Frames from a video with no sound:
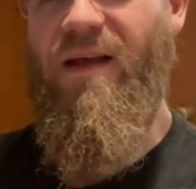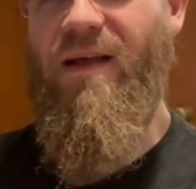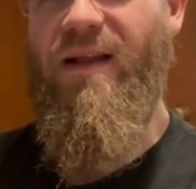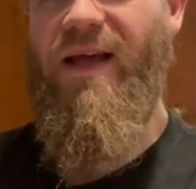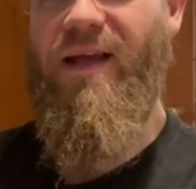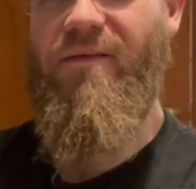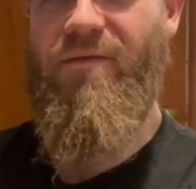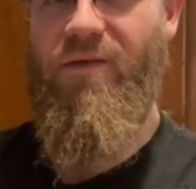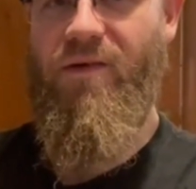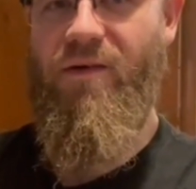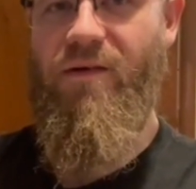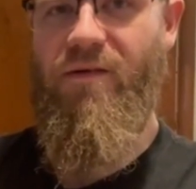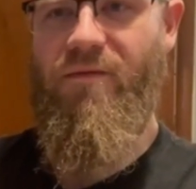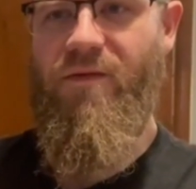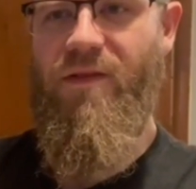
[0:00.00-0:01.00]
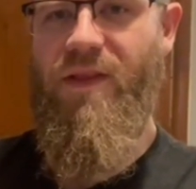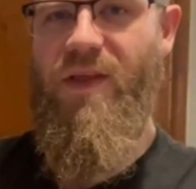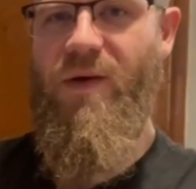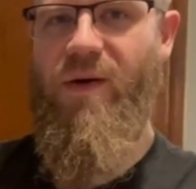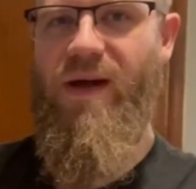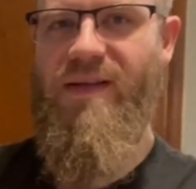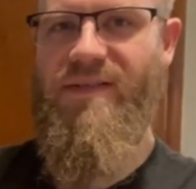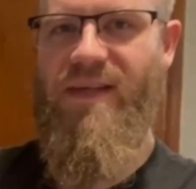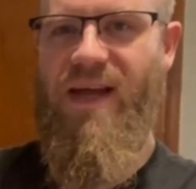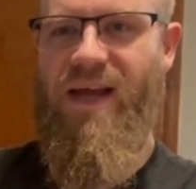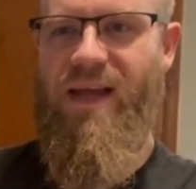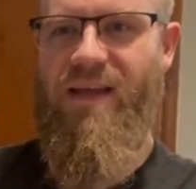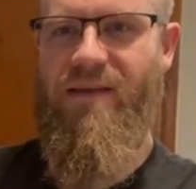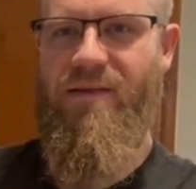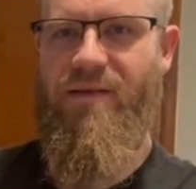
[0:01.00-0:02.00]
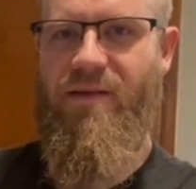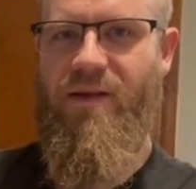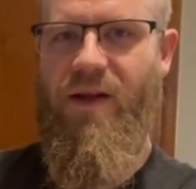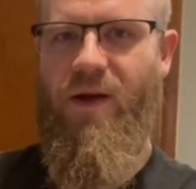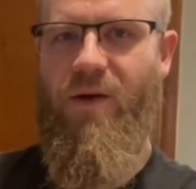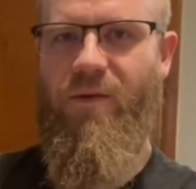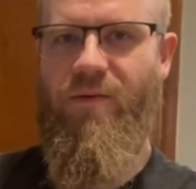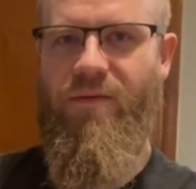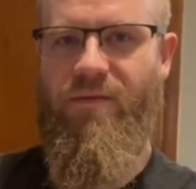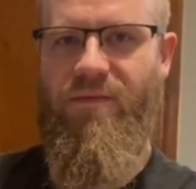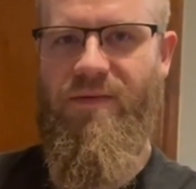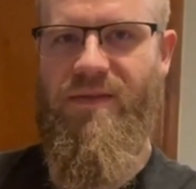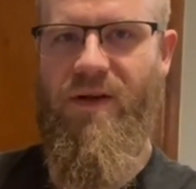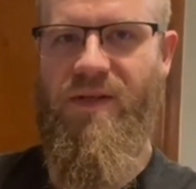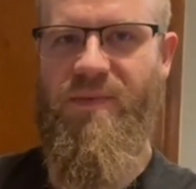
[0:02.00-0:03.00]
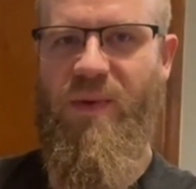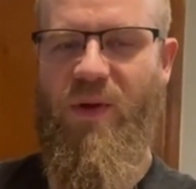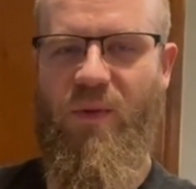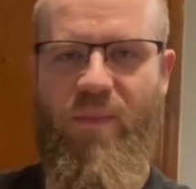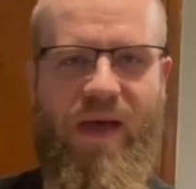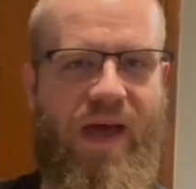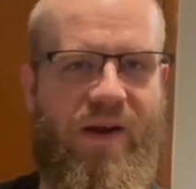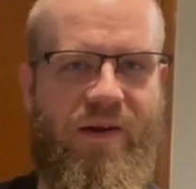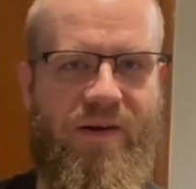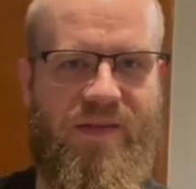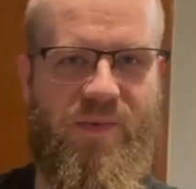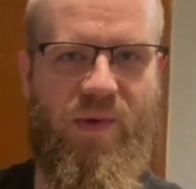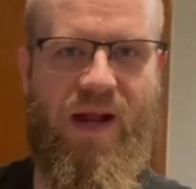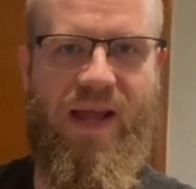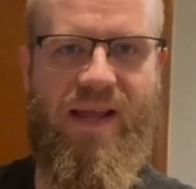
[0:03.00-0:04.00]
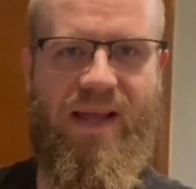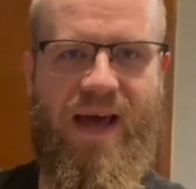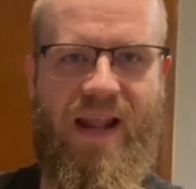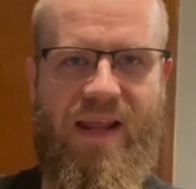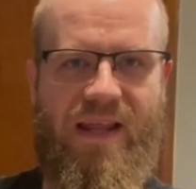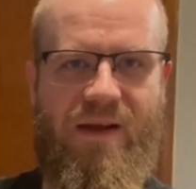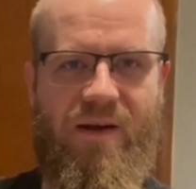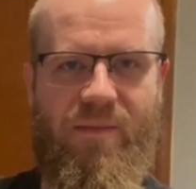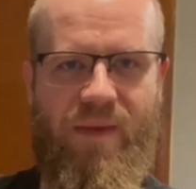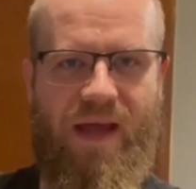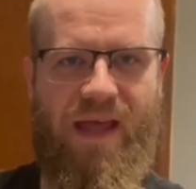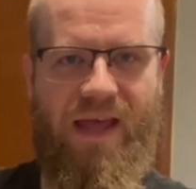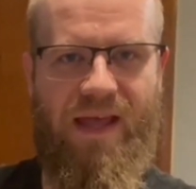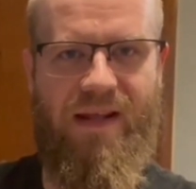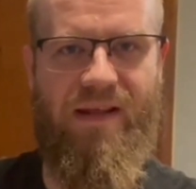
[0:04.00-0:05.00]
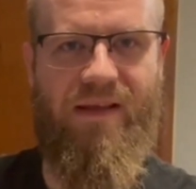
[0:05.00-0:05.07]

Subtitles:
like for the U.S., Star Spangled Banner is what I kind of hear in my head.